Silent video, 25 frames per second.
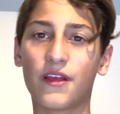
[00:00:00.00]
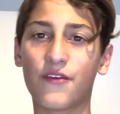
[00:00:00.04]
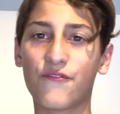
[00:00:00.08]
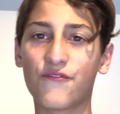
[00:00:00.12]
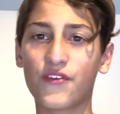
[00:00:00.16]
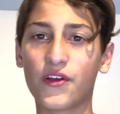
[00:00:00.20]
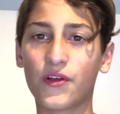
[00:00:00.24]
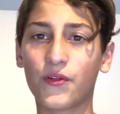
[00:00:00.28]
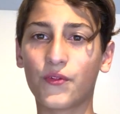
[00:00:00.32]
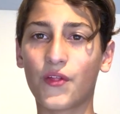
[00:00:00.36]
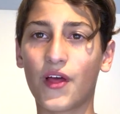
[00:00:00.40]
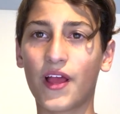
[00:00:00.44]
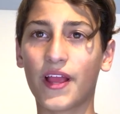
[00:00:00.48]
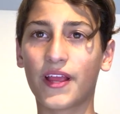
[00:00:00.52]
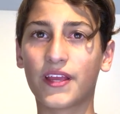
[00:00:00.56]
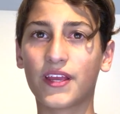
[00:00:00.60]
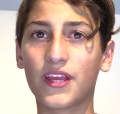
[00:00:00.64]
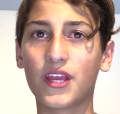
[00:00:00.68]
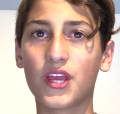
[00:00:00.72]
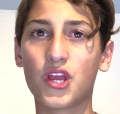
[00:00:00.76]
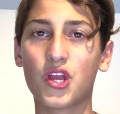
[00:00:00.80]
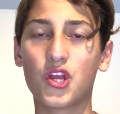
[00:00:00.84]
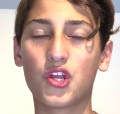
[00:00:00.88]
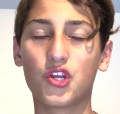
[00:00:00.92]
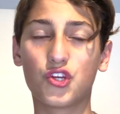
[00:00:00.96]
I felt like
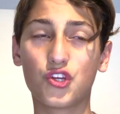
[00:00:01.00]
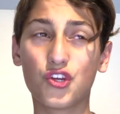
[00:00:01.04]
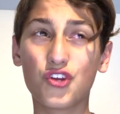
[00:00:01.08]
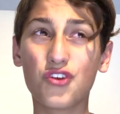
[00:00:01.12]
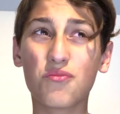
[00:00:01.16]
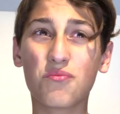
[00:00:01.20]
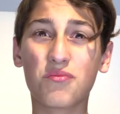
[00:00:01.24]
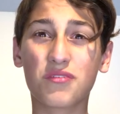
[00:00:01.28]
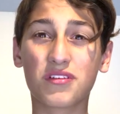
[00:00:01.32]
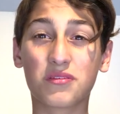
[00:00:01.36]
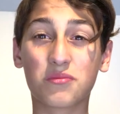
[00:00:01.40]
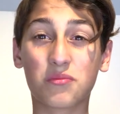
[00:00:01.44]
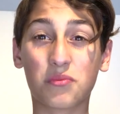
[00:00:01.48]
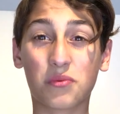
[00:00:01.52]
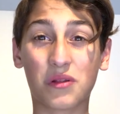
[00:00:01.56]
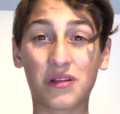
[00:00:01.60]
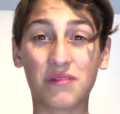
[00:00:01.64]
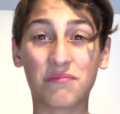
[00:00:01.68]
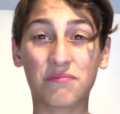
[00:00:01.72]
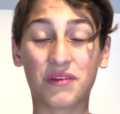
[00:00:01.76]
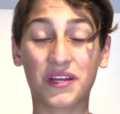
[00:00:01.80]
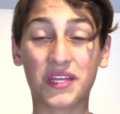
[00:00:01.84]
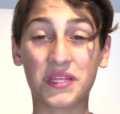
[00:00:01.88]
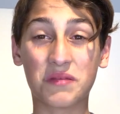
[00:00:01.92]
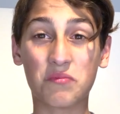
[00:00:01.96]
Newt was one
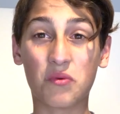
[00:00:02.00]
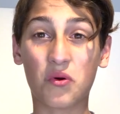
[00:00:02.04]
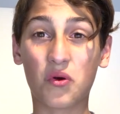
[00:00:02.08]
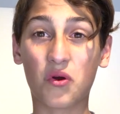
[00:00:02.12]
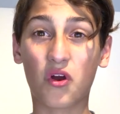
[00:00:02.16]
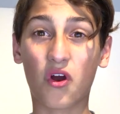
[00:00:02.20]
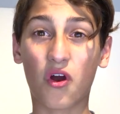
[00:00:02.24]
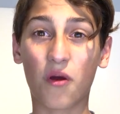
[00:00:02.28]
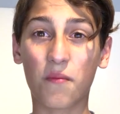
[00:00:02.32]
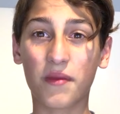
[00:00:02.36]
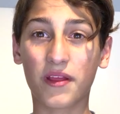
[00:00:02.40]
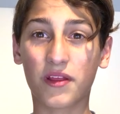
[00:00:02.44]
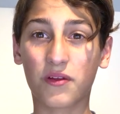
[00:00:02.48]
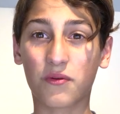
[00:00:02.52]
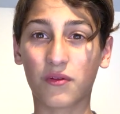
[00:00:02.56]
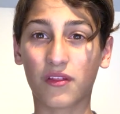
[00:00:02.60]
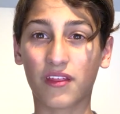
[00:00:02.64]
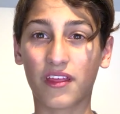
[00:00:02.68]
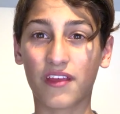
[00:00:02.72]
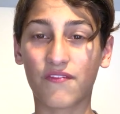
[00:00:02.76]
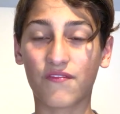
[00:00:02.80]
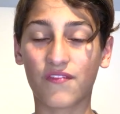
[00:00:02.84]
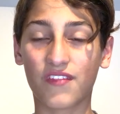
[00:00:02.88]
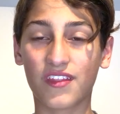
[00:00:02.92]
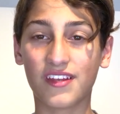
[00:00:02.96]
bringing more comic
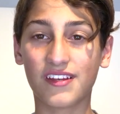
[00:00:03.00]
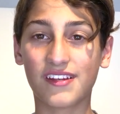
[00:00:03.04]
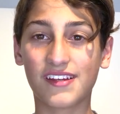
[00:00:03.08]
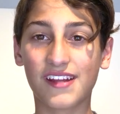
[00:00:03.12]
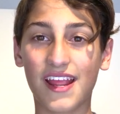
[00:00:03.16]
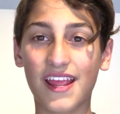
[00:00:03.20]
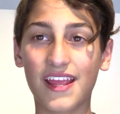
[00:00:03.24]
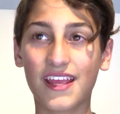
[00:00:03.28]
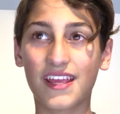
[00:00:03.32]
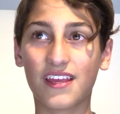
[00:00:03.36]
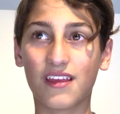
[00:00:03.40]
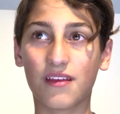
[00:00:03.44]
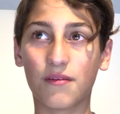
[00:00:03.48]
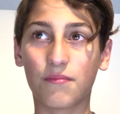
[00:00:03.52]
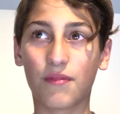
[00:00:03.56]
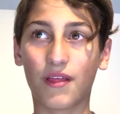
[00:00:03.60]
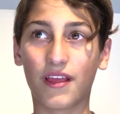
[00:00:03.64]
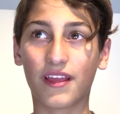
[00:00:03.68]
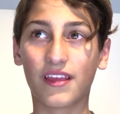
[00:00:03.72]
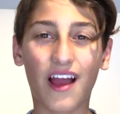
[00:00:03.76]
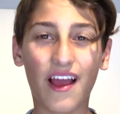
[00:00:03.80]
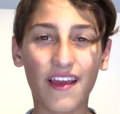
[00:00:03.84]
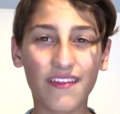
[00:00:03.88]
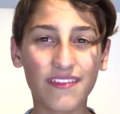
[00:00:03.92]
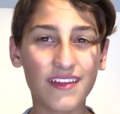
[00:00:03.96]
relief than Jacob.
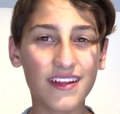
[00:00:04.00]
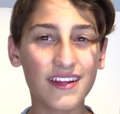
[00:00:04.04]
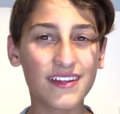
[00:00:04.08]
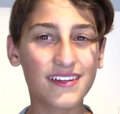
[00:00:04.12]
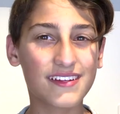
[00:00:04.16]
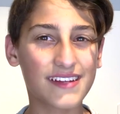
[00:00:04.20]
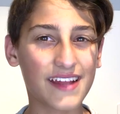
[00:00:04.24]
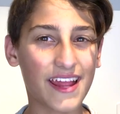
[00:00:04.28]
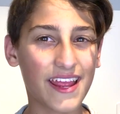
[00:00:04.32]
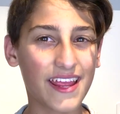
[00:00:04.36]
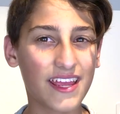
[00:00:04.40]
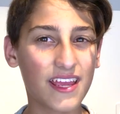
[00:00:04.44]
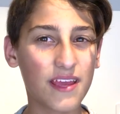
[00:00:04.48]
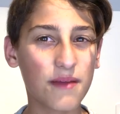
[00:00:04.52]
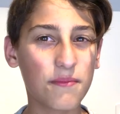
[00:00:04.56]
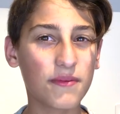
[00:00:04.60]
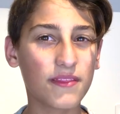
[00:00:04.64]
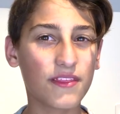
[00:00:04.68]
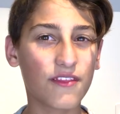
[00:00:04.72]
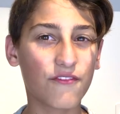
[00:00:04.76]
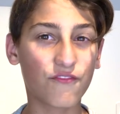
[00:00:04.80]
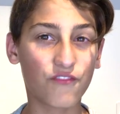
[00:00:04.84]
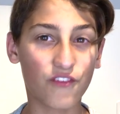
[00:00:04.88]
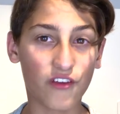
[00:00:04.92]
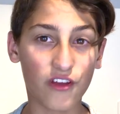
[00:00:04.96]
Like, I think Jacob in
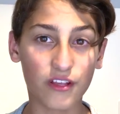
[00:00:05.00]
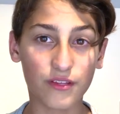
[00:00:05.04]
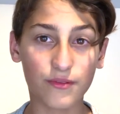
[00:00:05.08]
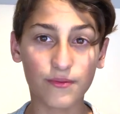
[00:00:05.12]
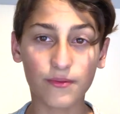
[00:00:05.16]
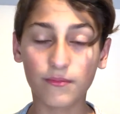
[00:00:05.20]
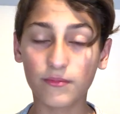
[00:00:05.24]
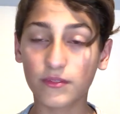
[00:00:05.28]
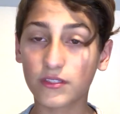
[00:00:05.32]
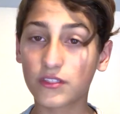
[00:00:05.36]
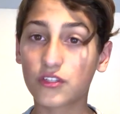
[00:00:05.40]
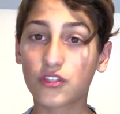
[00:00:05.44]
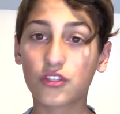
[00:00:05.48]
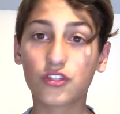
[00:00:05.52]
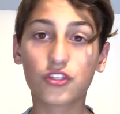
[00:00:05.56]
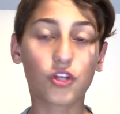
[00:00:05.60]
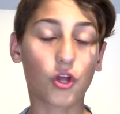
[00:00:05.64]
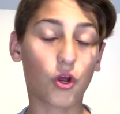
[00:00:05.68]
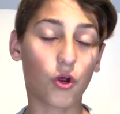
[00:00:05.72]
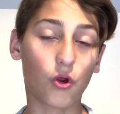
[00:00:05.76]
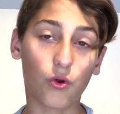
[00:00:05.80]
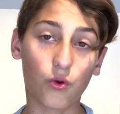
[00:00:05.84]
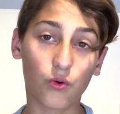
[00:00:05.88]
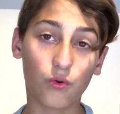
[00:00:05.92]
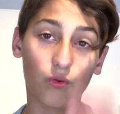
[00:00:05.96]
the first one was
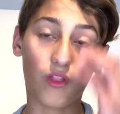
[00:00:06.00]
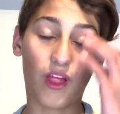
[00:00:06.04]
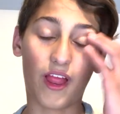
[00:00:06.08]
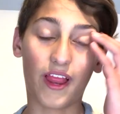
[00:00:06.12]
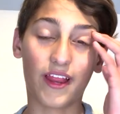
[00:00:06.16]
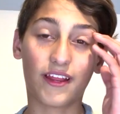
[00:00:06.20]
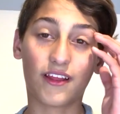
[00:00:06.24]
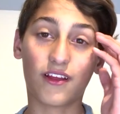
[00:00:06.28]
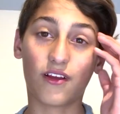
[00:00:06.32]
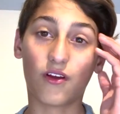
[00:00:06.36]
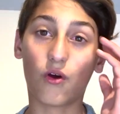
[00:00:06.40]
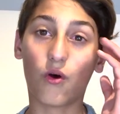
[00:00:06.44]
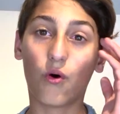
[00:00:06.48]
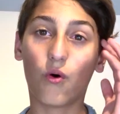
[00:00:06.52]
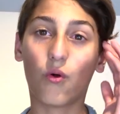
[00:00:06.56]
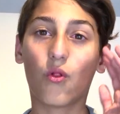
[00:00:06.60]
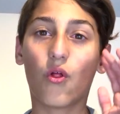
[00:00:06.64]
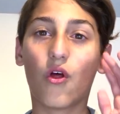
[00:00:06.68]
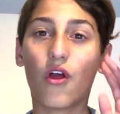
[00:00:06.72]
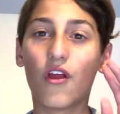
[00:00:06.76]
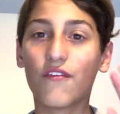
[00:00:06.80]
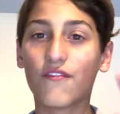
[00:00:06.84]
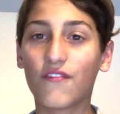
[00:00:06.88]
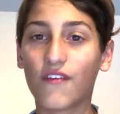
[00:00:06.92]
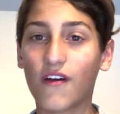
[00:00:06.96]
so, like, all
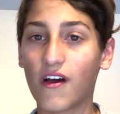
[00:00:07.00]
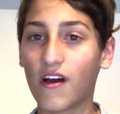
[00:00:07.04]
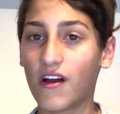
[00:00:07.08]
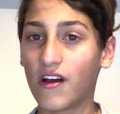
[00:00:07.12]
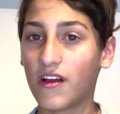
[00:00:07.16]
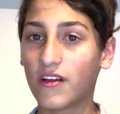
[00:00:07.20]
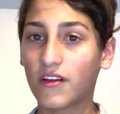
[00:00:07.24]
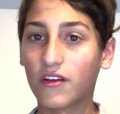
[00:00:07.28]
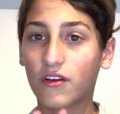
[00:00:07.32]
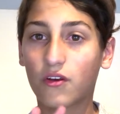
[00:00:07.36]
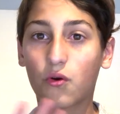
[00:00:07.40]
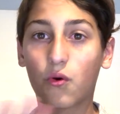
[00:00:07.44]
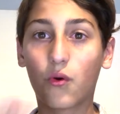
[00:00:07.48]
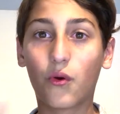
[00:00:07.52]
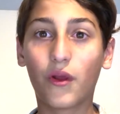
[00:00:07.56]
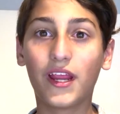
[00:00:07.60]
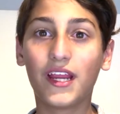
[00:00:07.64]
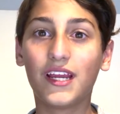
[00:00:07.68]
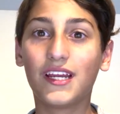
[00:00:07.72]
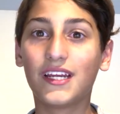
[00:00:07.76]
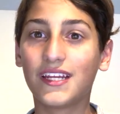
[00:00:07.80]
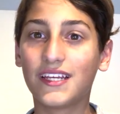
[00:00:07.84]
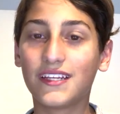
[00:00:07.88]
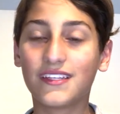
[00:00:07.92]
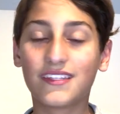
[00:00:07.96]
over
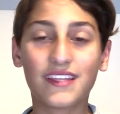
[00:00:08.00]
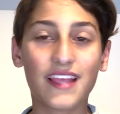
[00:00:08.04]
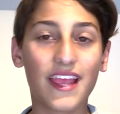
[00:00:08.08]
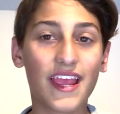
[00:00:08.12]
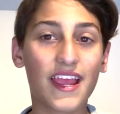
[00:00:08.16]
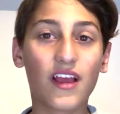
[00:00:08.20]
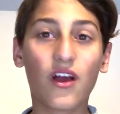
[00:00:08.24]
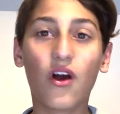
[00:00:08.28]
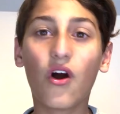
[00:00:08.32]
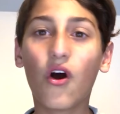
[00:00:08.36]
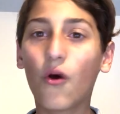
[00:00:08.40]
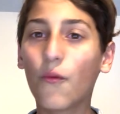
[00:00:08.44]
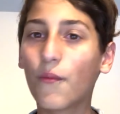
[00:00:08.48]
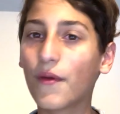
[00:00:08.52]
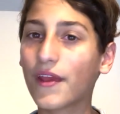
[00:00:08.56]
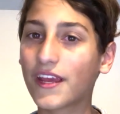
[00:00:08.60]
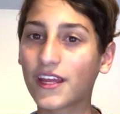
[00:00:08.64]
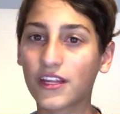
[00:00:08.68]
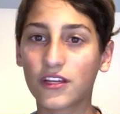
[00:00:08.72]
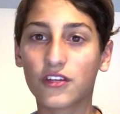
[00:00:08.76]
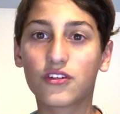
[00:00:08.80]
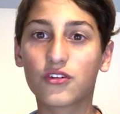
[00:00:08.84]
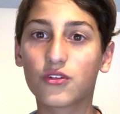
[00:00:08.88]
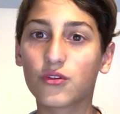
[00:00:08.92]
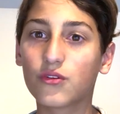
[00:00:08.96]
Queenie, saying, oh, we
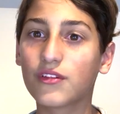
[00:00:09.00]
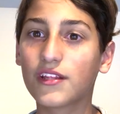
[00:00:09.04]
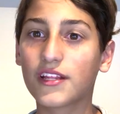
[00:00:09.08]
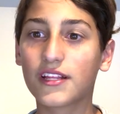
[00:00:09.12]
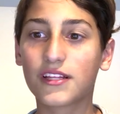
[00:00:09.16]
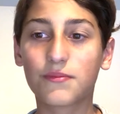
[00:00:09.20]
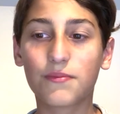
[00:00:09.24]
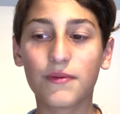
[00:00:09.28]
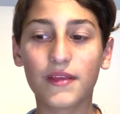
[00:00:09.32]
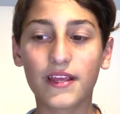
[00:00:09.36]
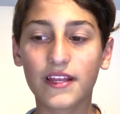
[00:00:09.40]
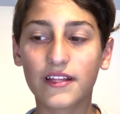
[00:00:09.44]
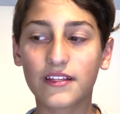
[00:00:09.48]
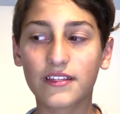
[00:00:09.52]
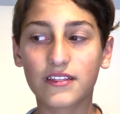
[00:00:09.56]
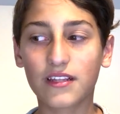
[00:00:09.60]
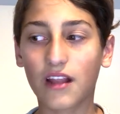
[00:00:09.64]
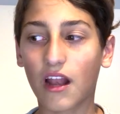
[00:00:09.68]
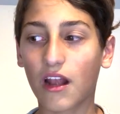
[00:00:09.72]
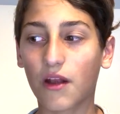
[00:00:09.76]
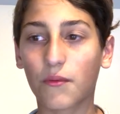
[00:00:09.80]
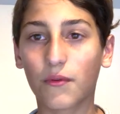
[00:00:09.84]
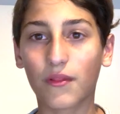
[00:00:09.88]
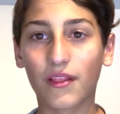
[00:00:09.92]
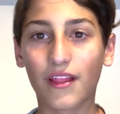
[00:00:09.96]
can do this, we can
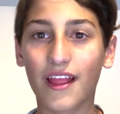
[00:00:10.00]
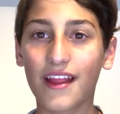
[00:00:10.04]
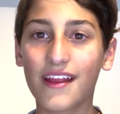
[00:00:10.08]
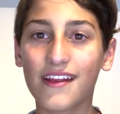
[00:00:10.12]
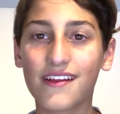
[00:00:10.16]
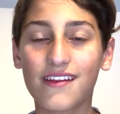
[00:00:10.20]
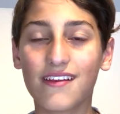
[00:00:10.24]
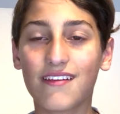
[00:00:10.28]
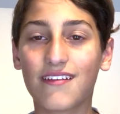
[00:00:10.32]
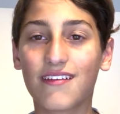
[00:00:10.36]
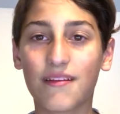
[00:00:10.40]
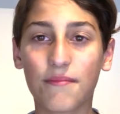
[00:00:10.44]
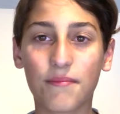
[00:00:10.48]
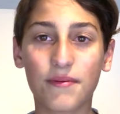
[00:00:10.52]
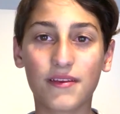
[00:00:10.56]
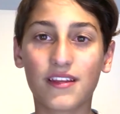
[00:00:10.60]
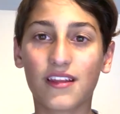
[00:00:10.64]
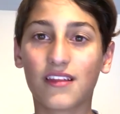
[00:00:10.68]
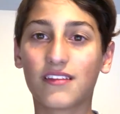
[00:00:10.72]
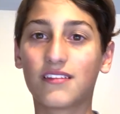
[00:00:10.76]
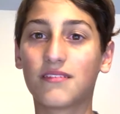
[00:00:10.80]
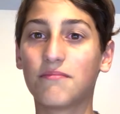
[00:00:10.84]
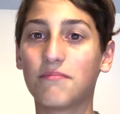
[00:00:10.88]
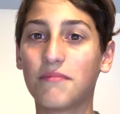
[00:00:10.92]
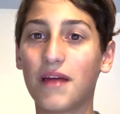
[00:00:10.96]
start a relationship, it
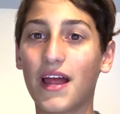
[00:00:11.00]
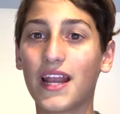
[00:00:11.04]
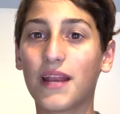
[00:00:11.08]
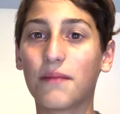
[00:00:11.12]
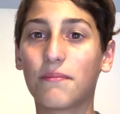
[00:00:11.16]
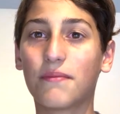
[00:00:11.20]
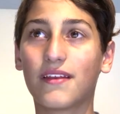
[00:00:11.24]
doesn't matter.